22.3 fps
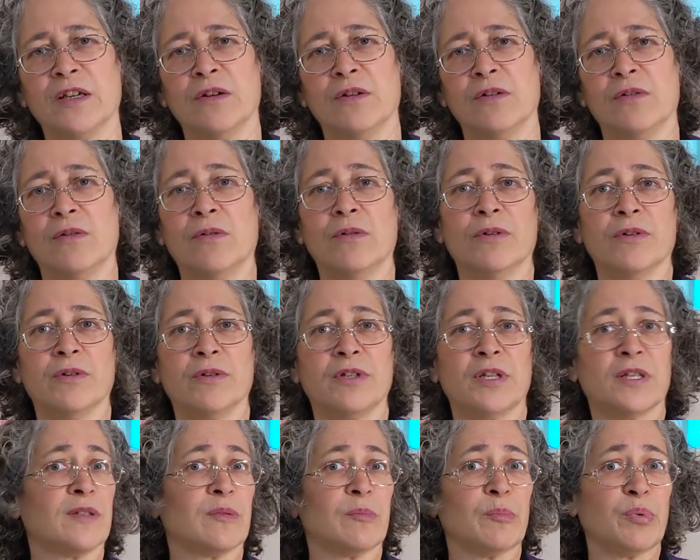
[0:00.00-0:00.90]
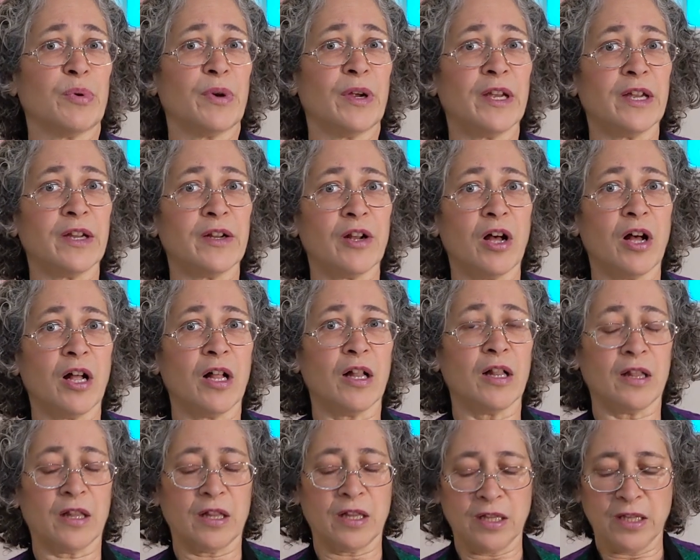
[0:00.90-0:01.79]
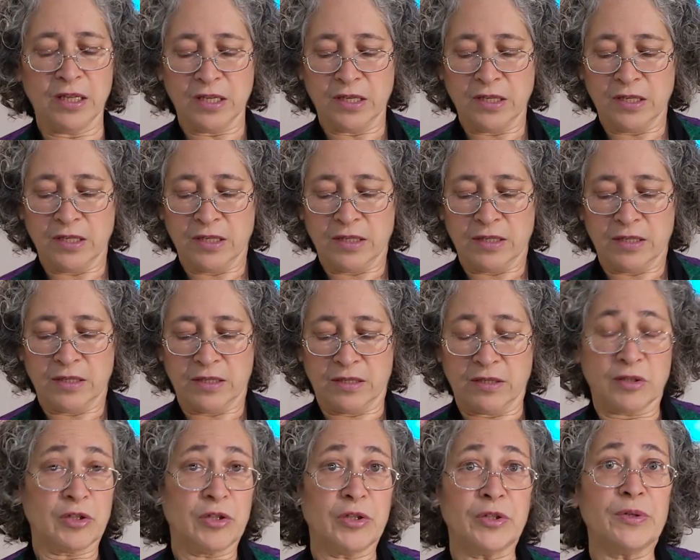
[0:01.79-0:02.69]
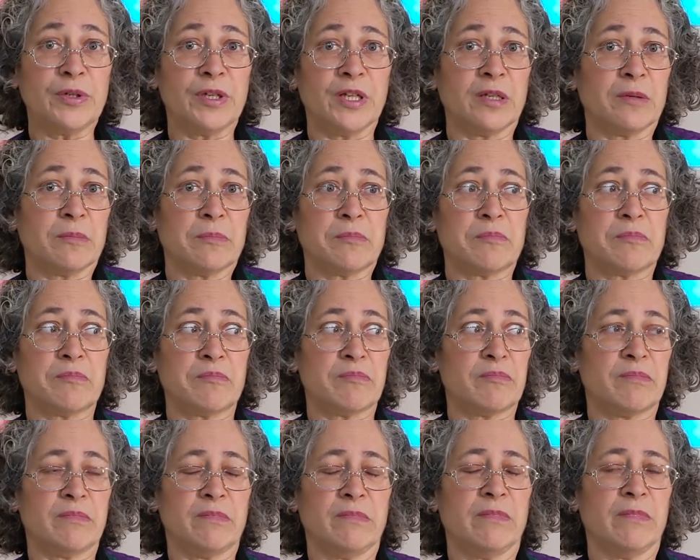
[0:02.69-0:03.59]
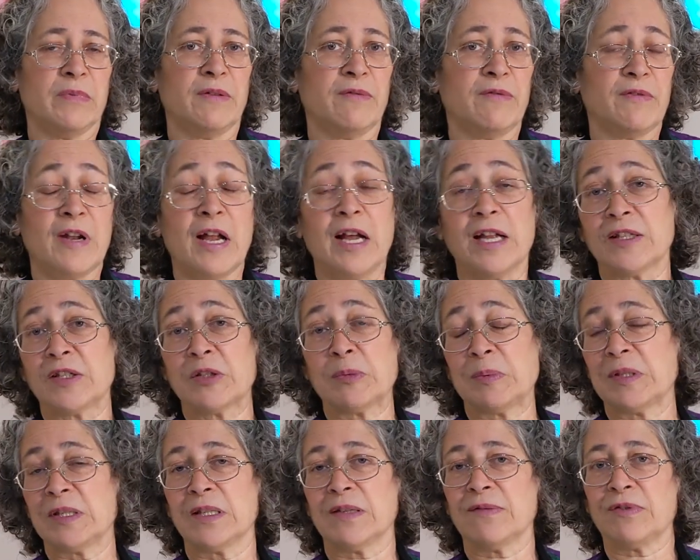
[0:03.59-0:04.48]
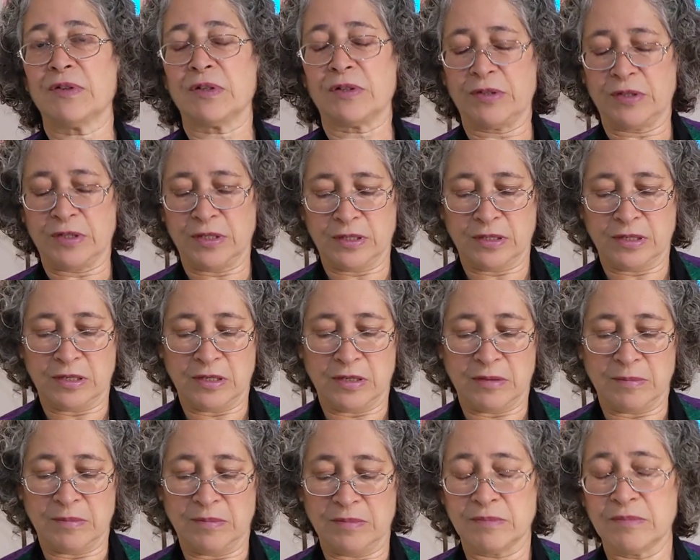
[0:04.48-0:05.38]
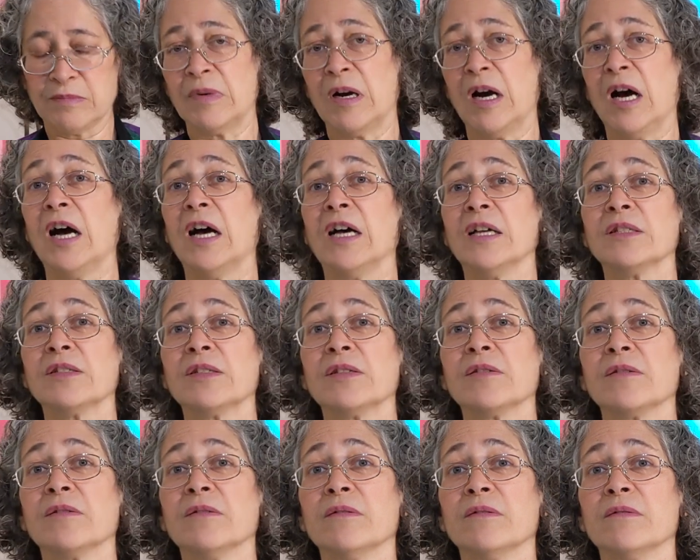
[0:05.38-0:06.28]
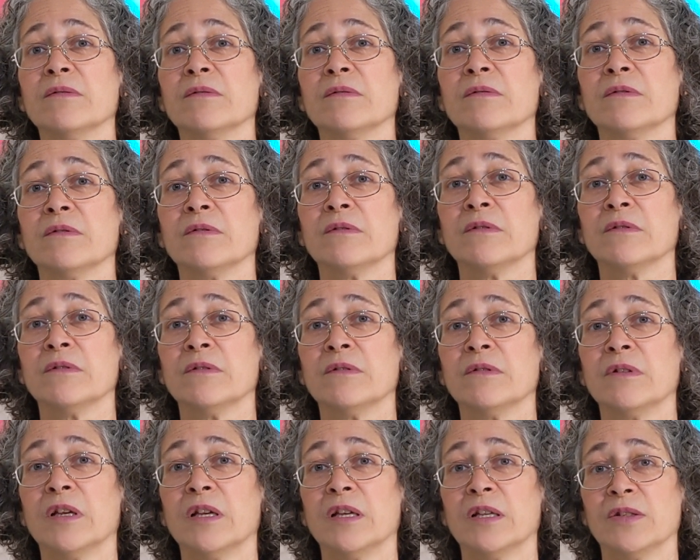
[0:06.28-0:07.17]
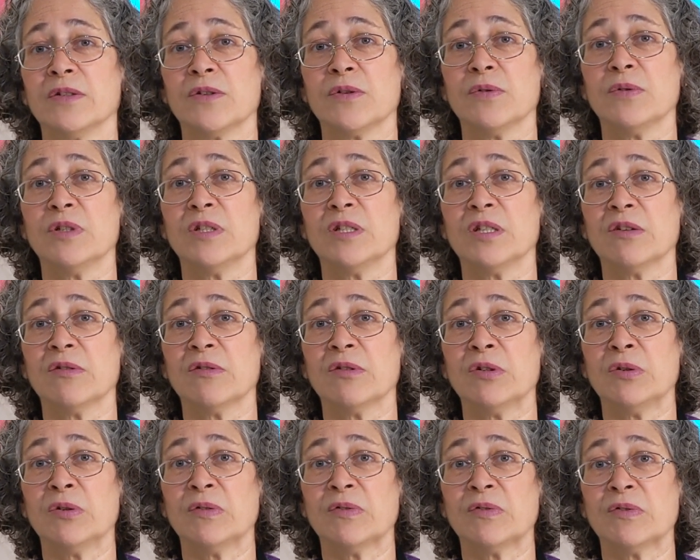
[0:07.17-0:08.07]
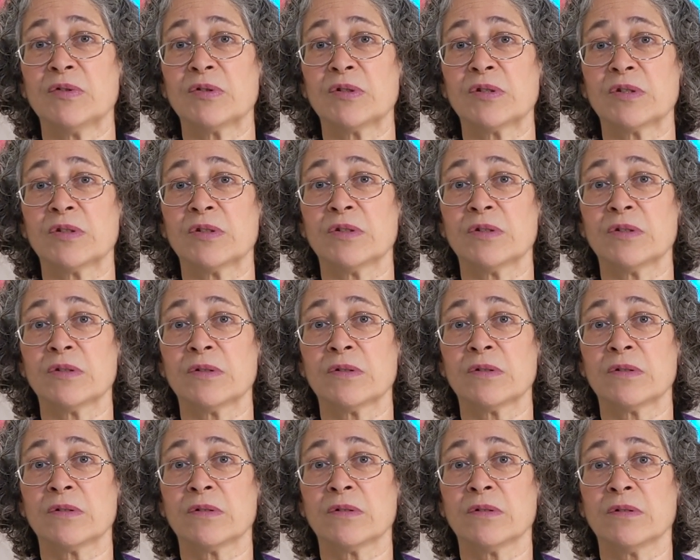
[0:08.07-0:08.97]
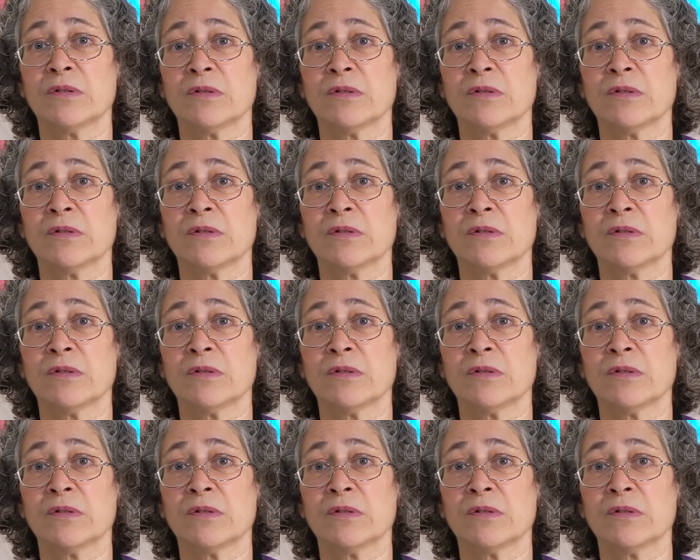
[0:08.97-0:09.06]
or doesn't pray at all, including, if not specifically, us as Unitarian Universalists.